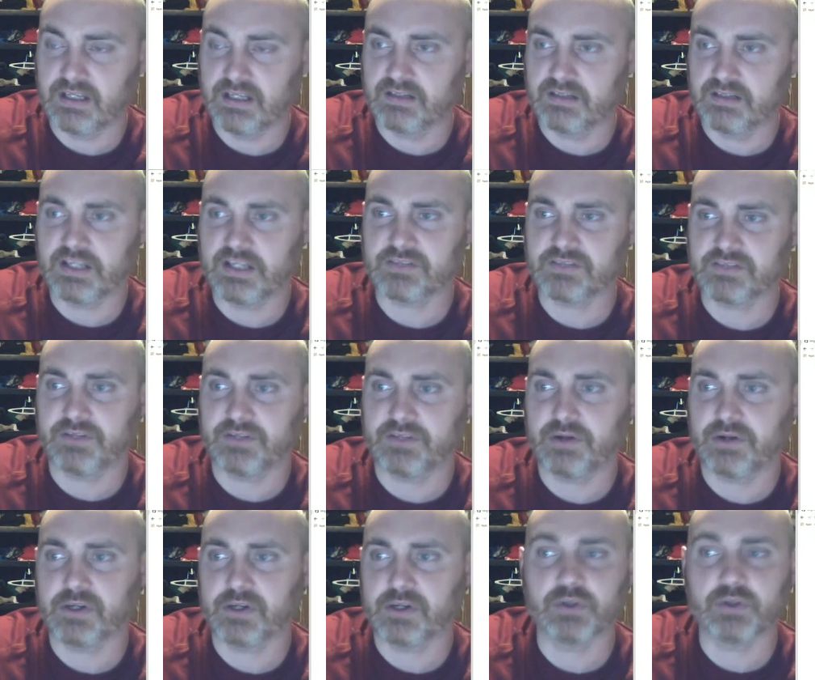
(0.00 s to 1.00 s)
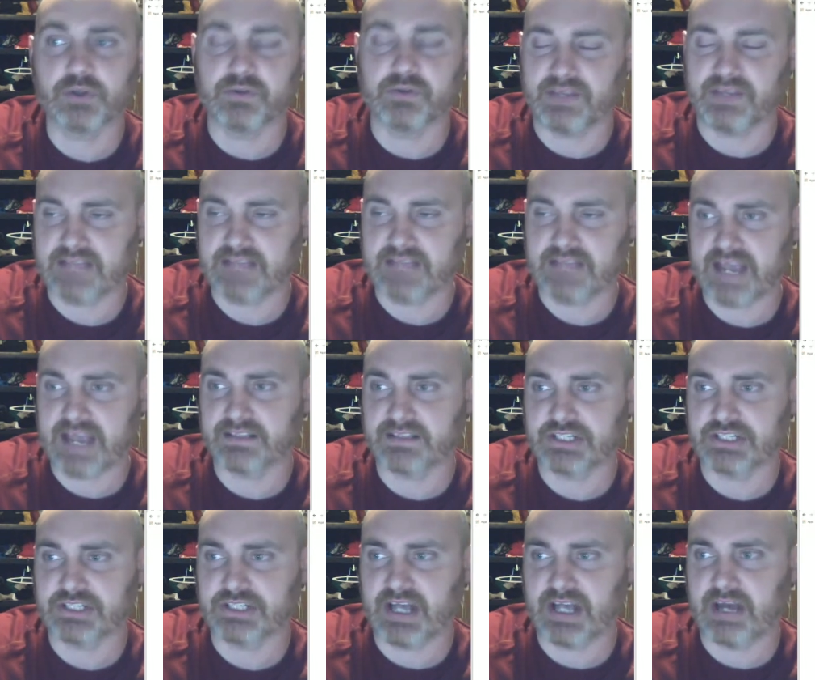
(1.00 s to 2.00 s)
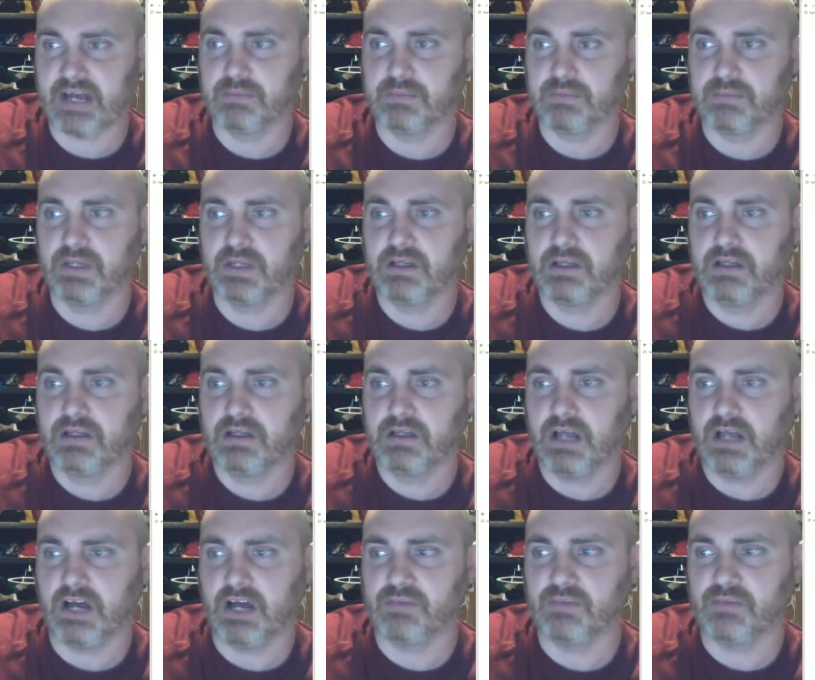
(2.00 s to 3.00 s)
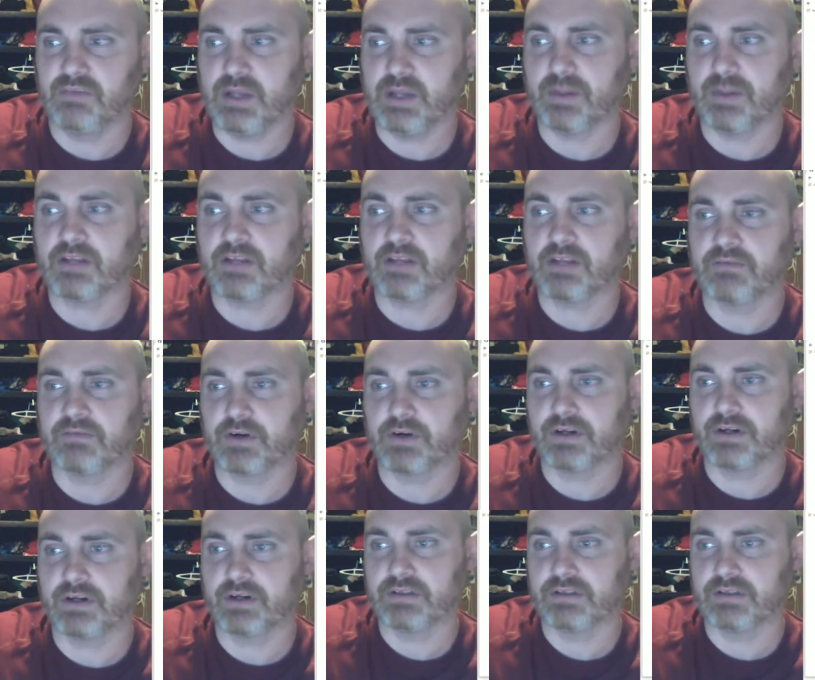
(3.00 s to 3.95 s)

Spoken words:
TensorFlow and Google do a fantastic job of being able to convert